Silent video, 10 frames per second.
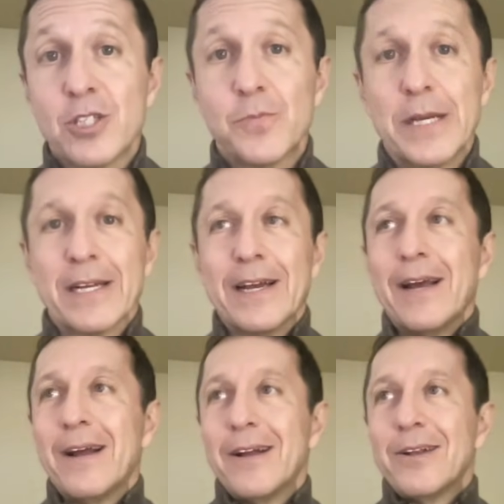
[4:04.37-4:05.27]
to speak.
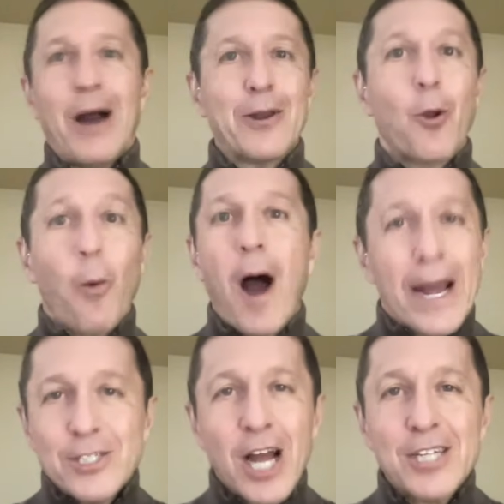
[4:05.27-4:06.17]
Now, I don't know
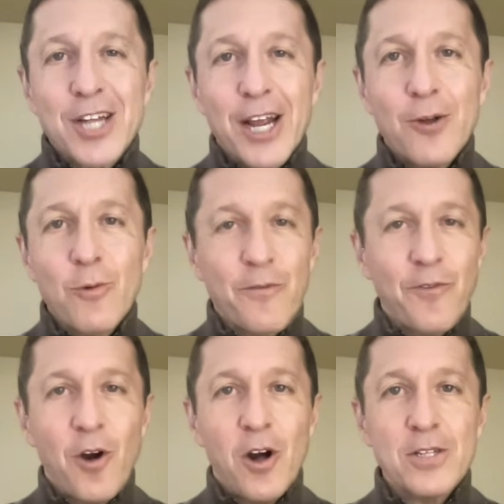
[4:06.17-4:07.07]
why Josh Hader would
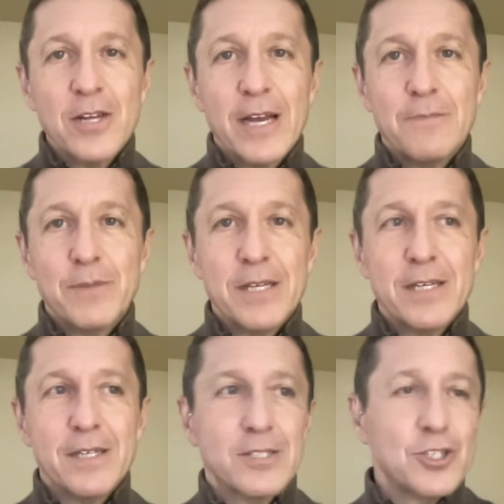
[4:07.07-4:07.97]
fall and
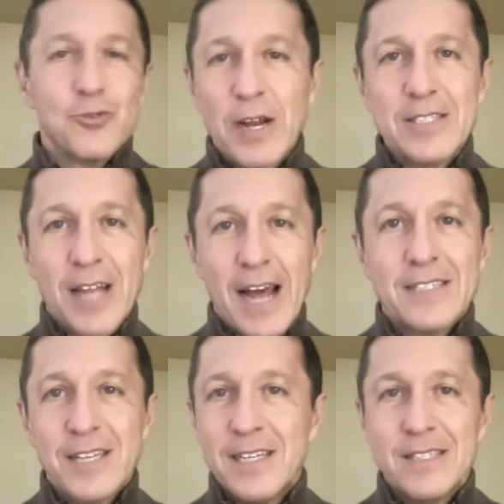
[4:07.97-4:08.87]
be a distressed
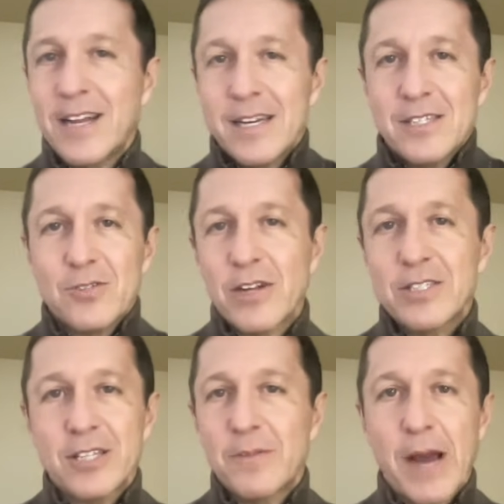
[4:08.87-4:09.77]
asset in any
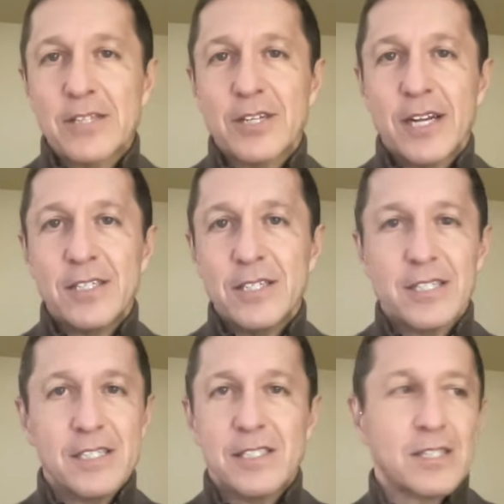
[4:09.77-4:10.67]
stretch of the imagination.
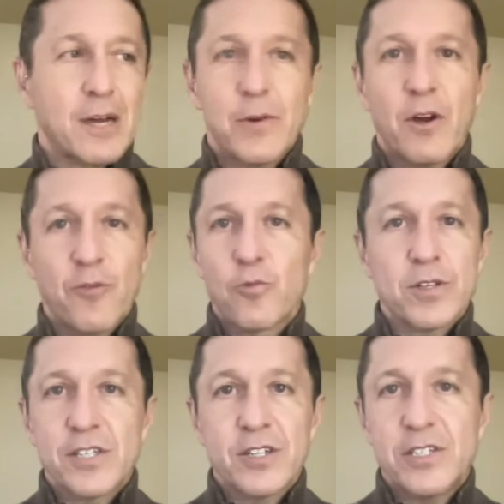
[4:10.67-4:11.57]
He's coming off a
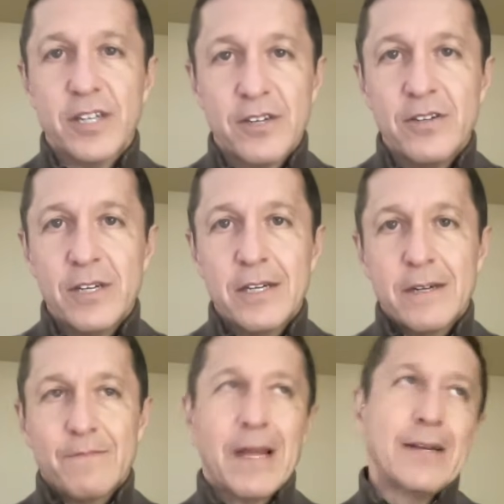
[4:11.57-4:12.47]
really good year.
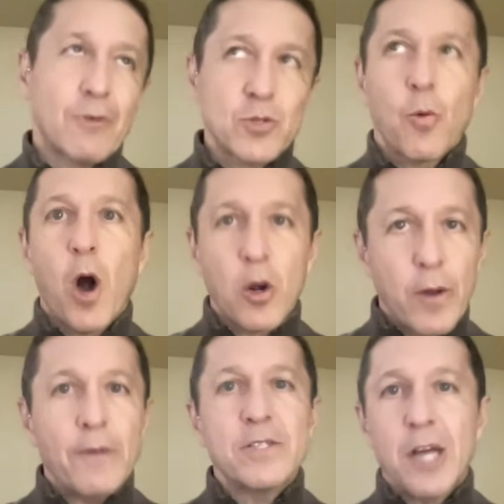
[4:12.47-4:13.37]
I know his walk
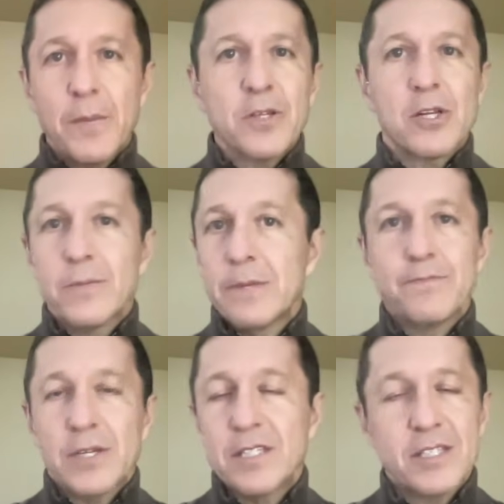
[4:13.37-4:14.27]
rate was up a little bit,
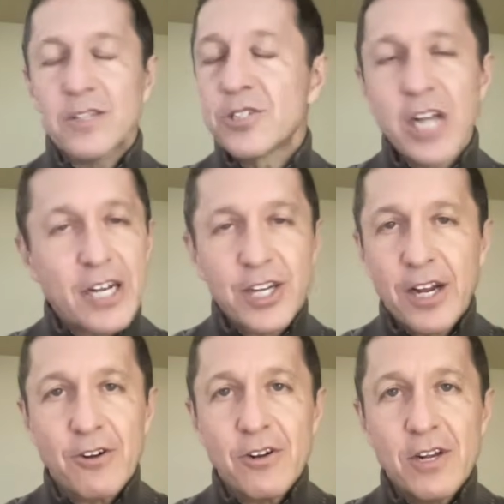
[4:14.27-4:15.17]
but he's still Josh
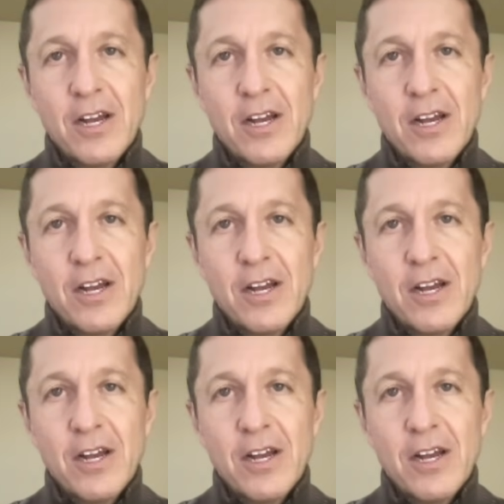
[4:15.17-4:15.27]
Hader.